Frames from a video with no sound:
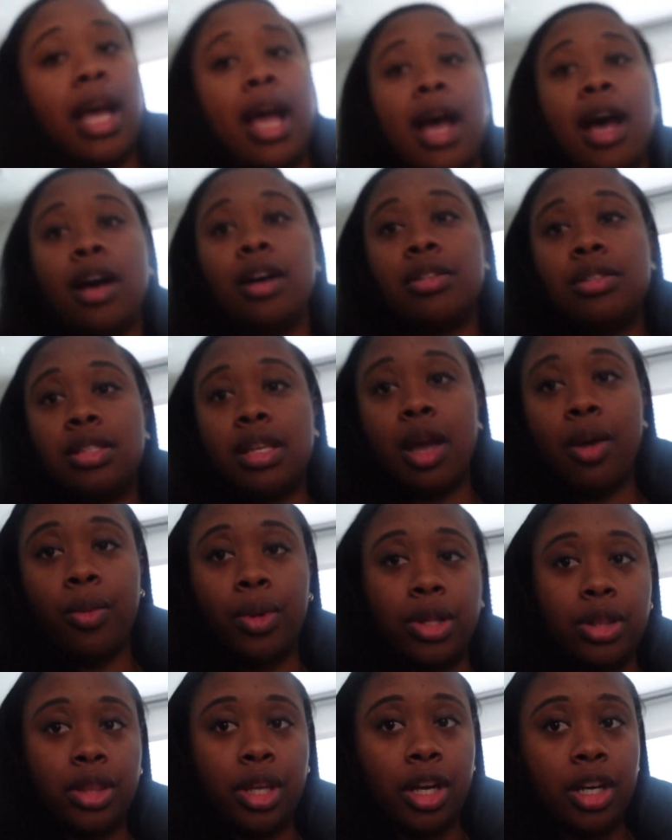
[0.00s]
house at
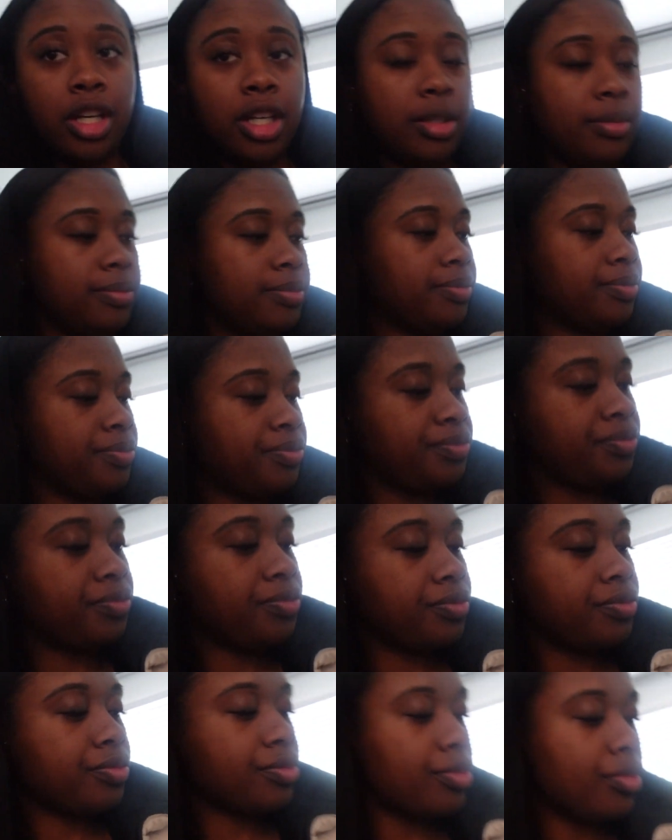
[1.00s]
one thirty.
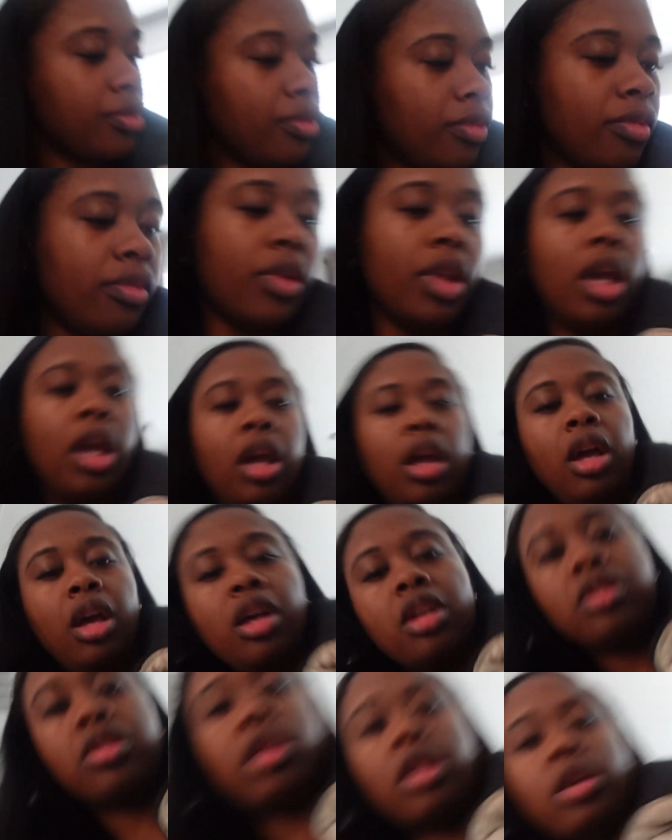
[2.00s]
So